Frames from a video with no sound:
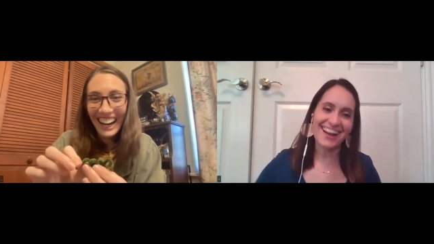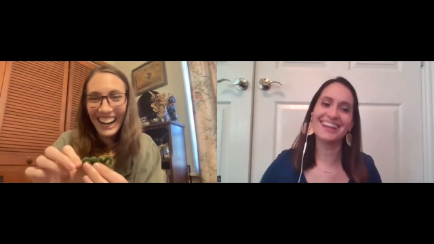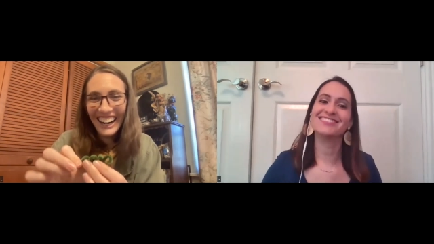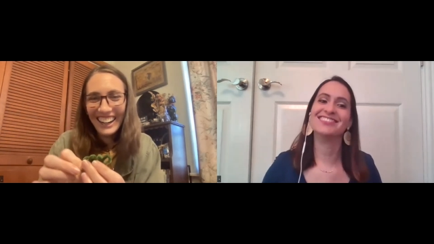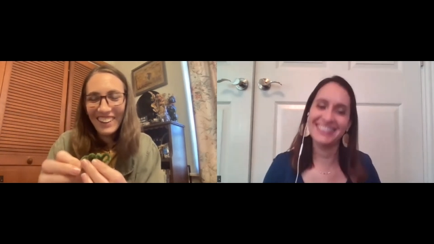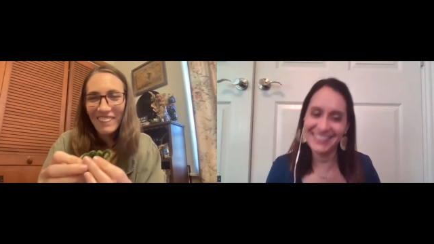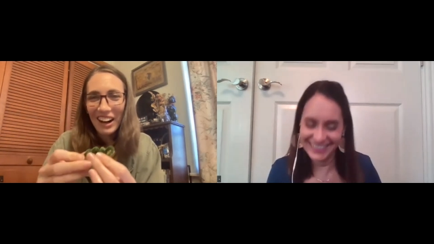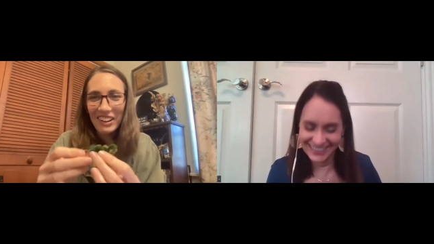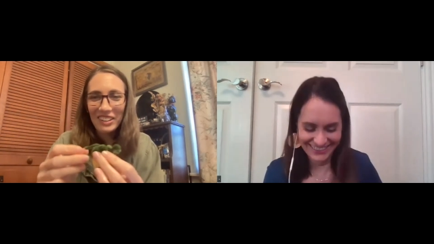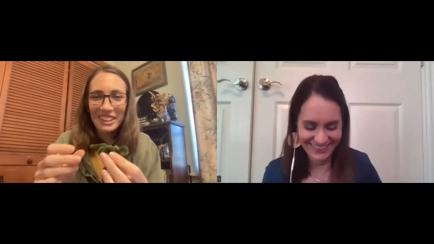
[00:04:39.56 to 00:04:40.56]
Speaker 1: job.
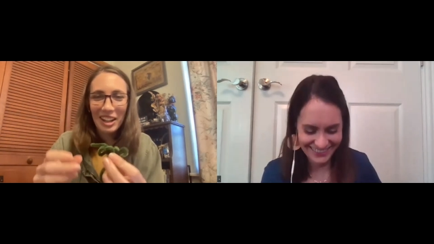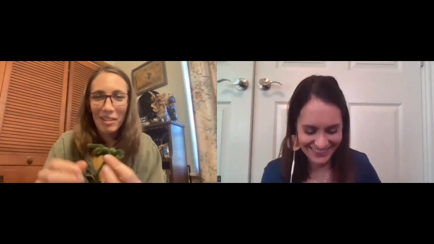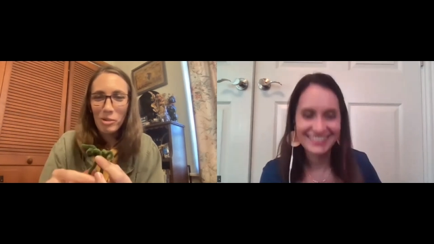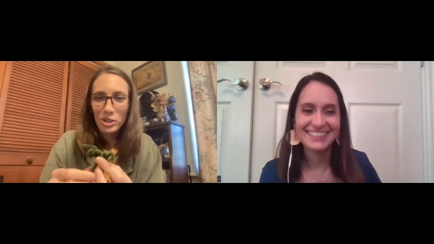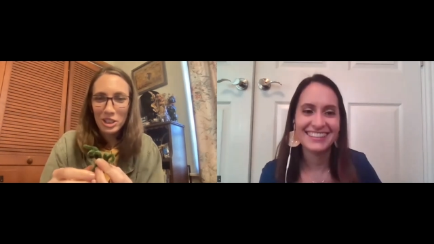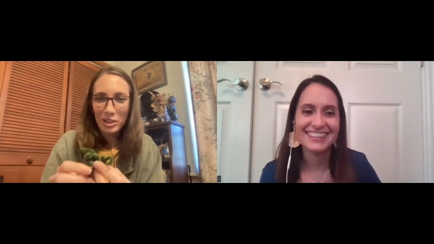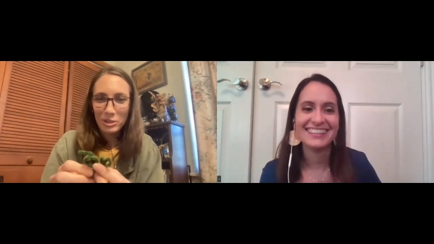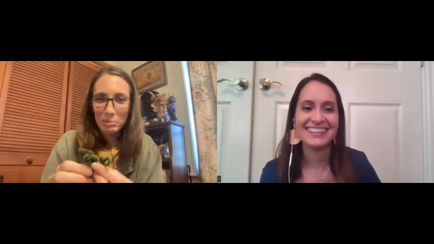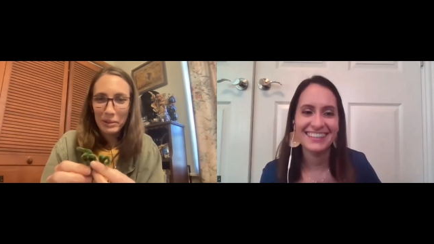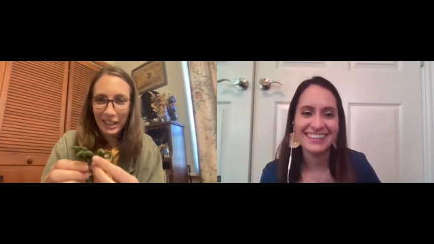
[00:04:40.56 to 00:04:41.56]
Well, I only got four
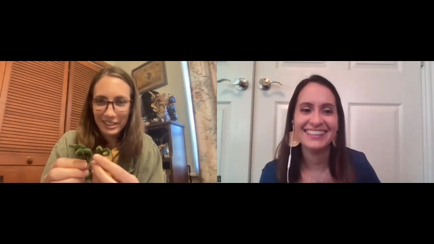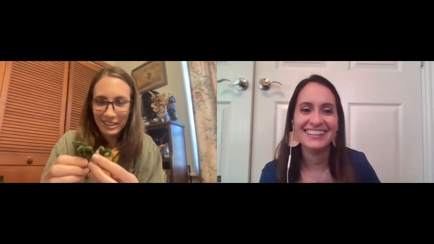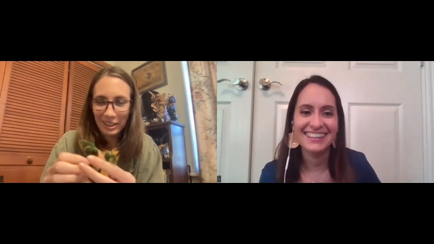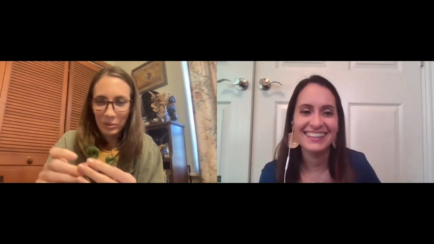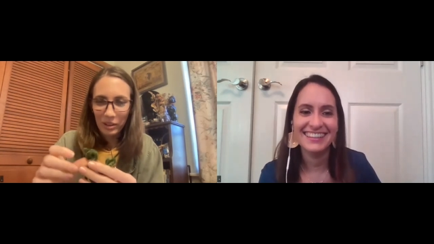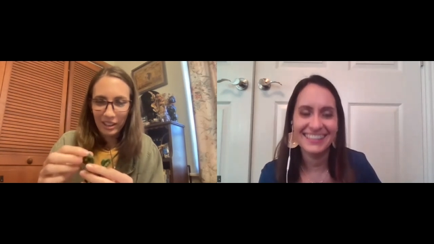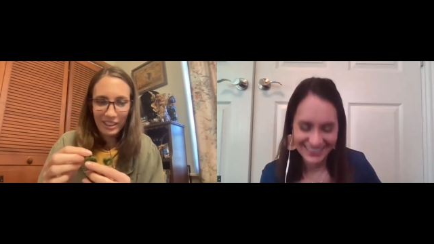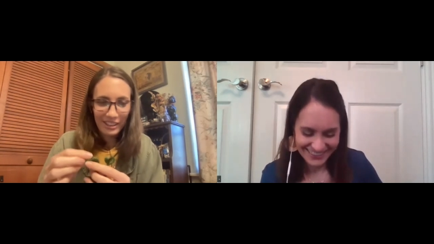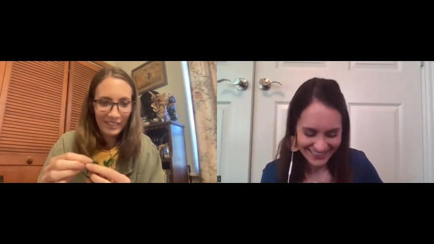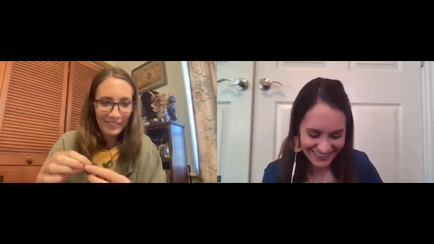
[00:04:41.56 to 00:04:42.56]
toes, but excellent
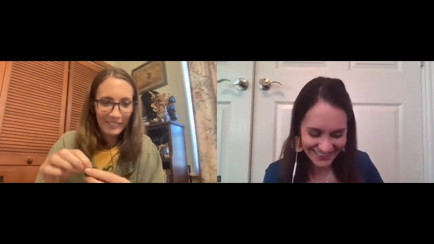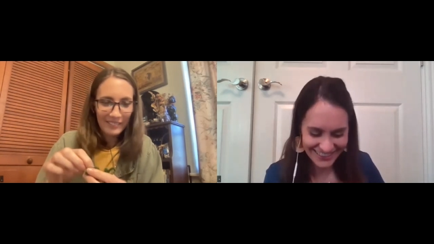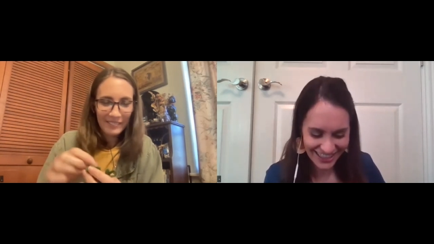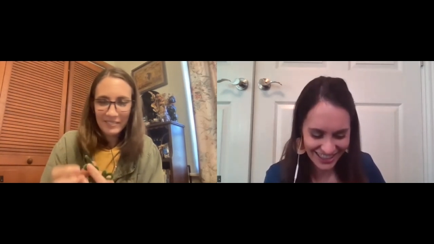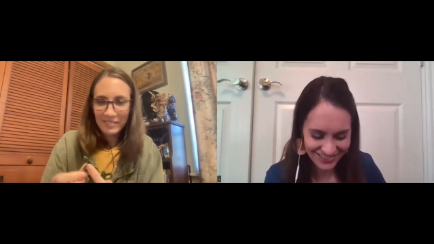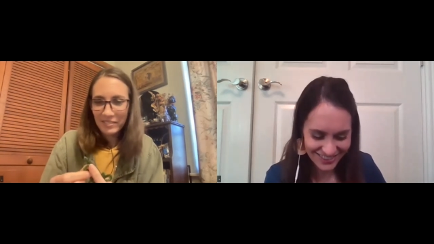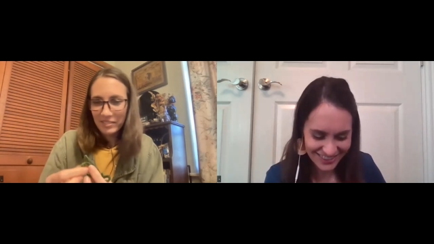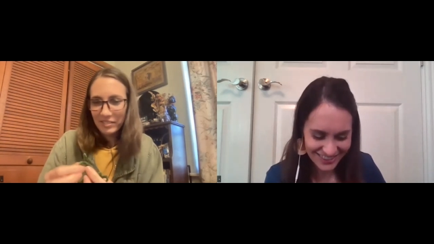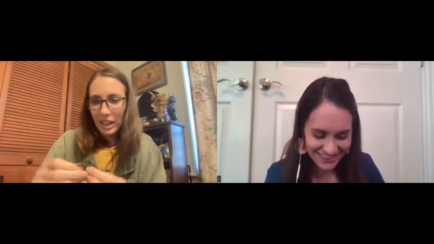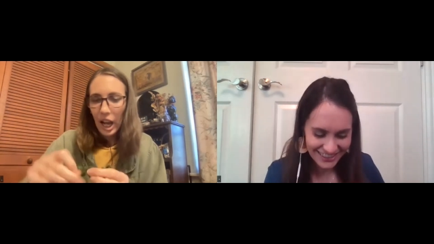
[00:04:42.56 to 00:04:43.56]
work. Good job.
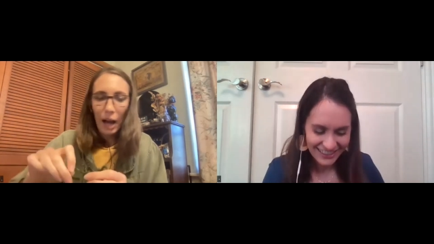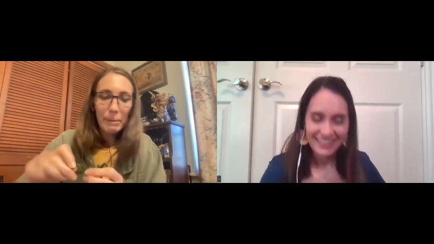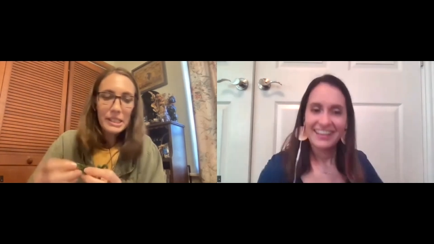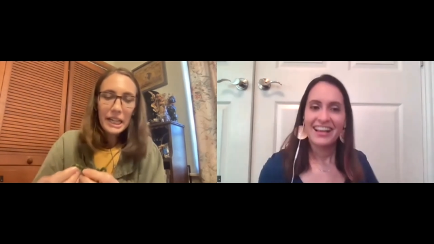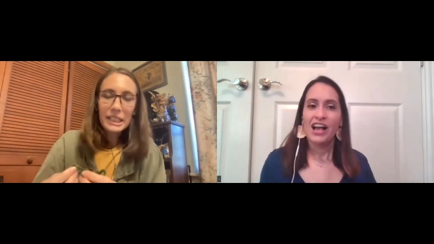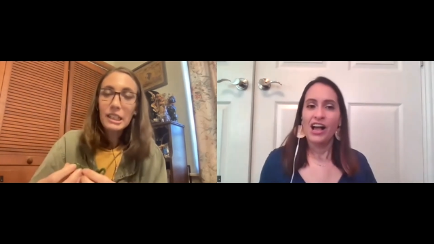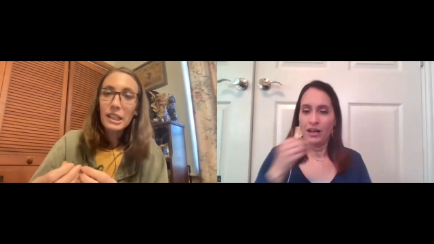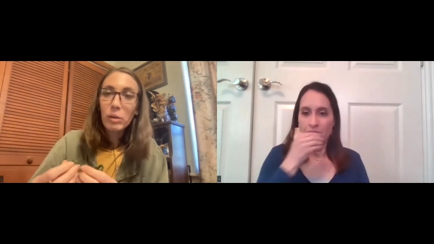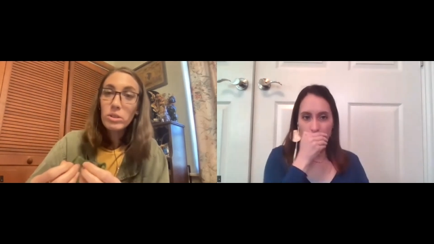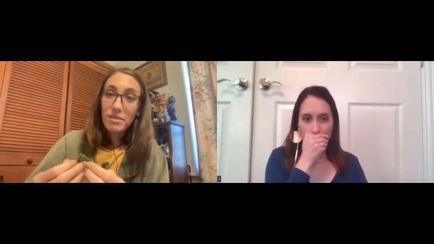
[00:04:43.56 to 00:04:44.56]
I mean,
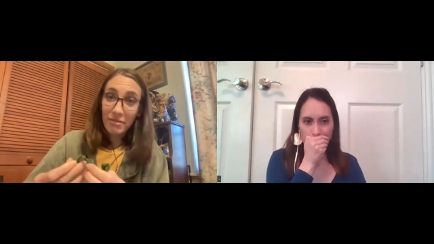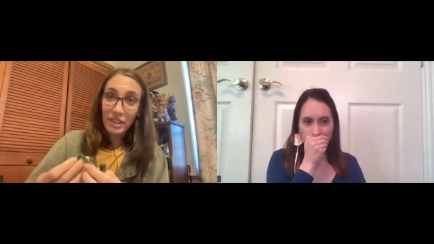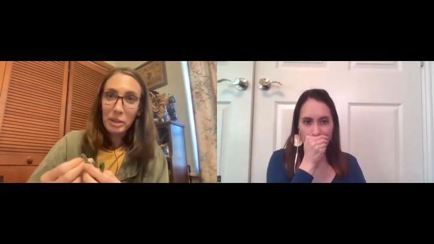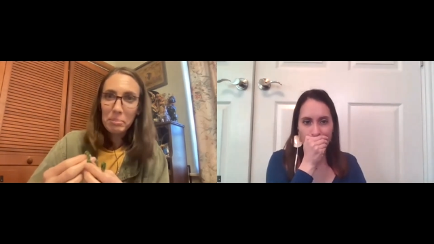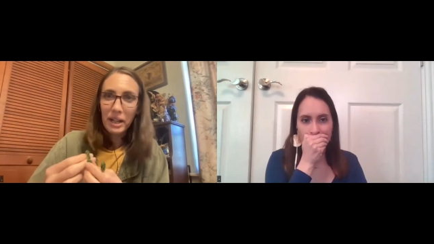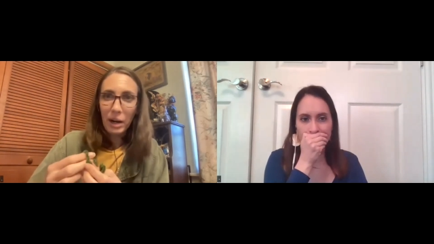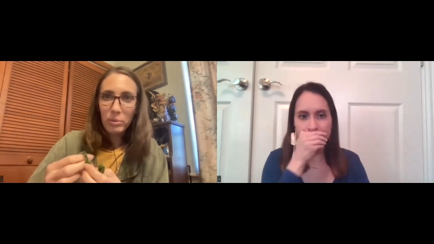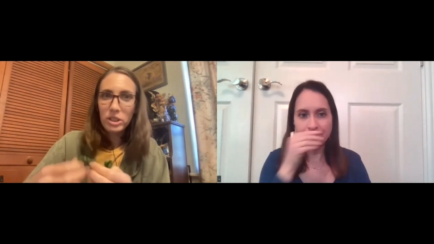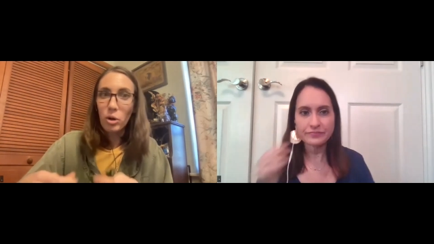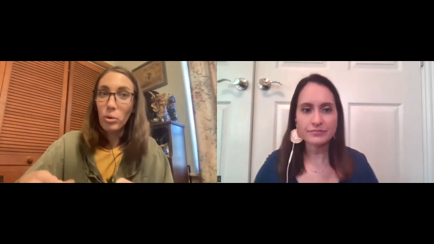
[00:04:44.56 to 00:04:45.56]
technically it was feet, but I
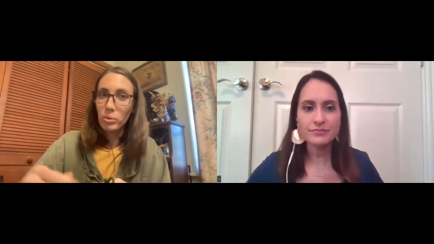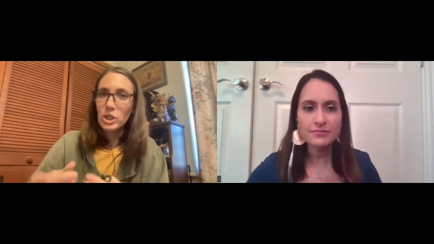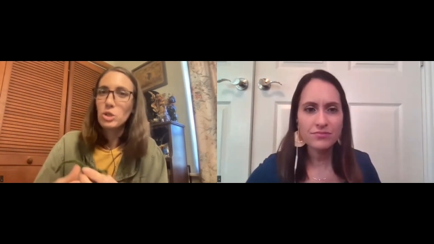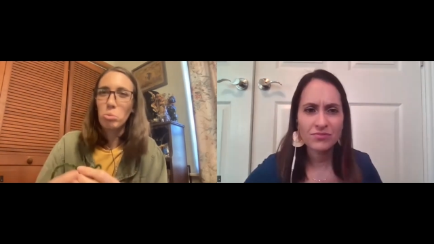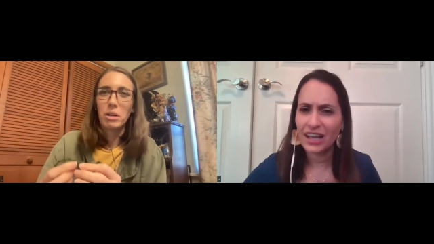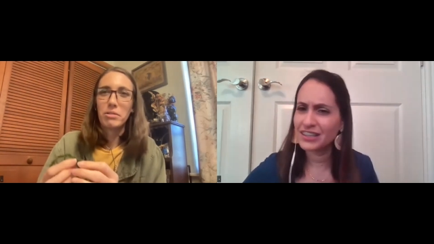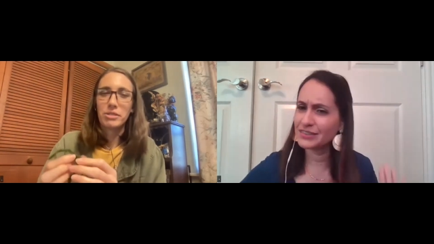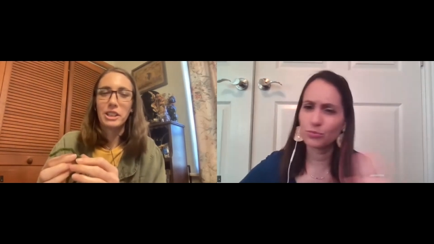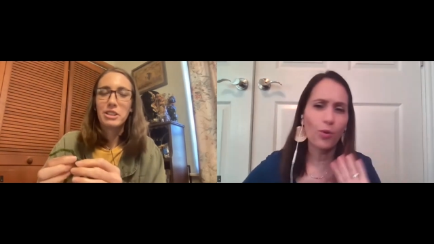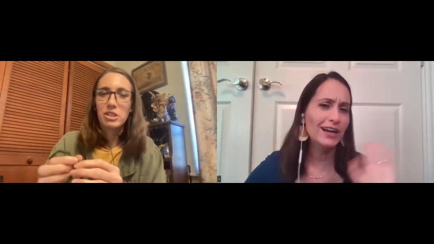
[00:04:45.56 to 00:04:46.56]
was going with just one
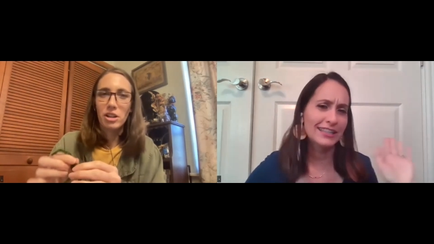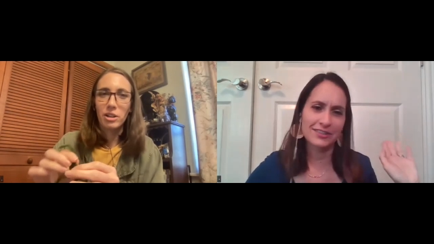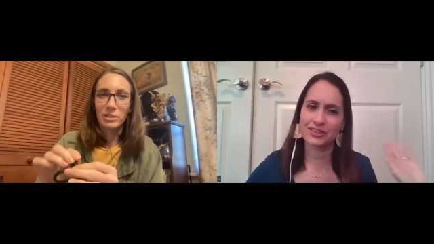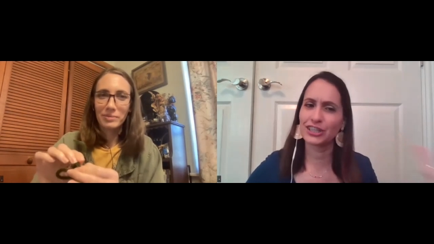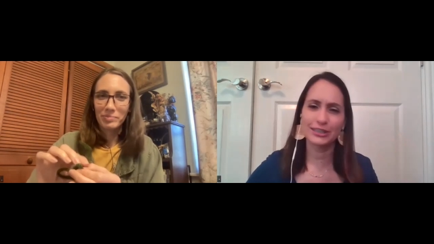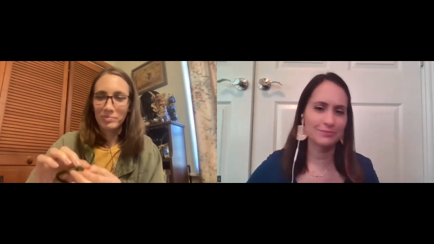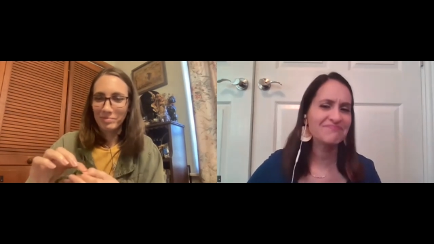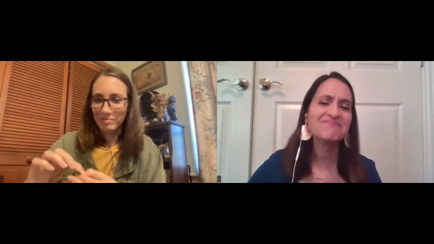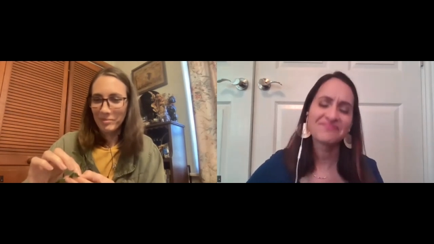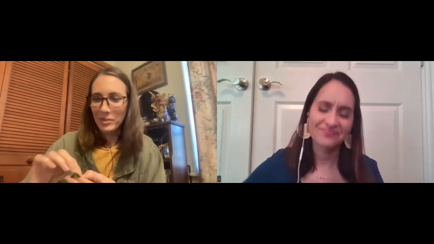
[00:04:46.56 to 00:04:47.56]
foot. One so is
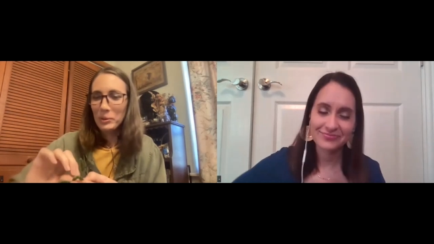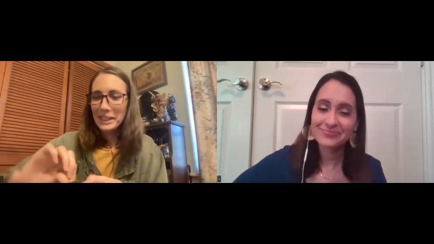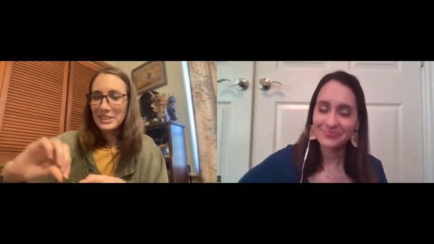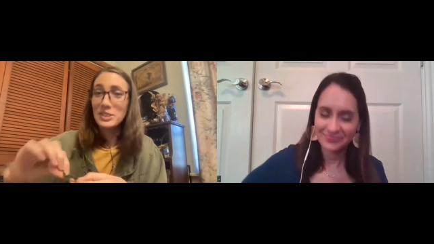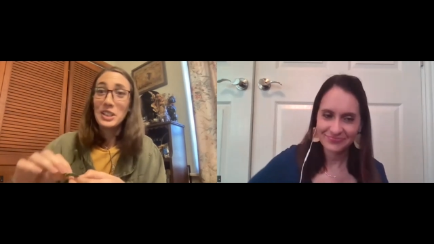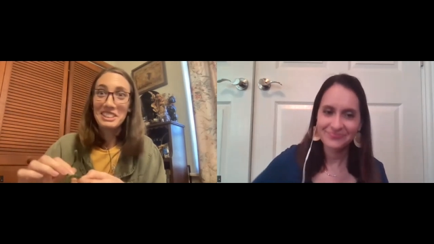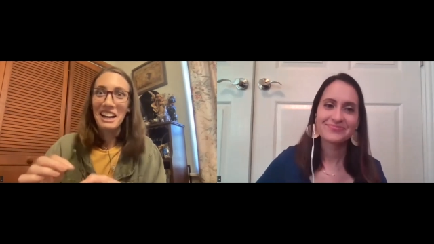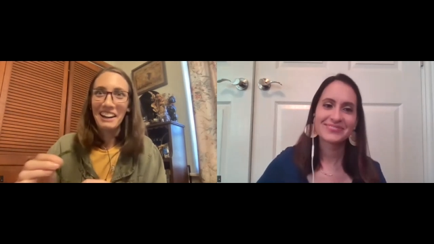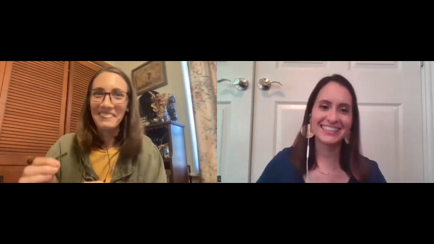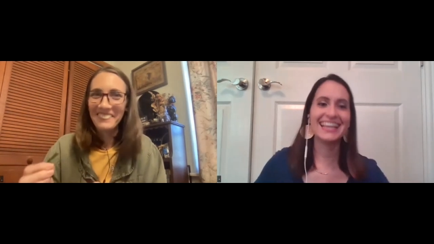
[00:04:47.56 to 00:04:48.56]
good. One is good
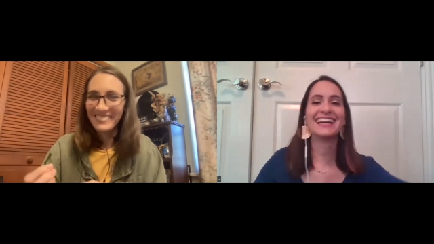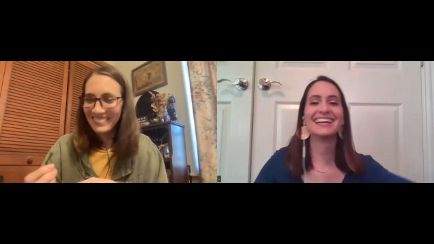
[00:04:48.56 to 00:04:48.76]
enough.